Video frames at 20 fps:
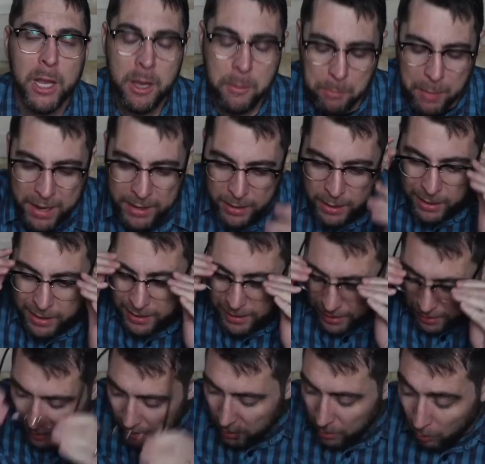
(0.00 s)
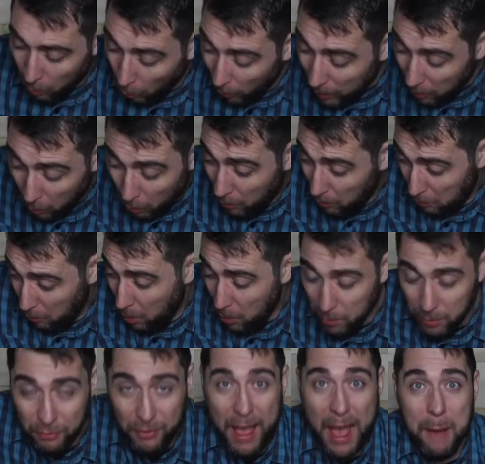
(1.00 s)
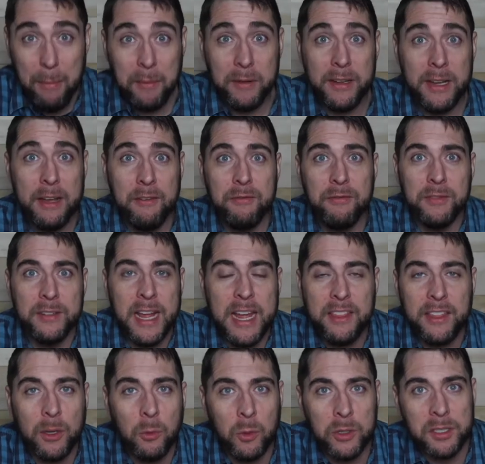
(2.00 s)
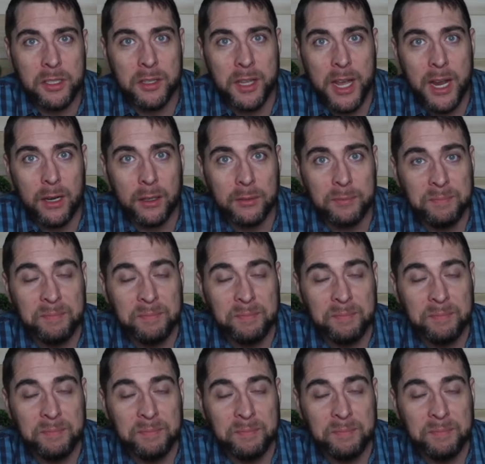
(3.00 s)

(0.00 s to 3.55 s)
But What would have happened if Nathan wasn't there?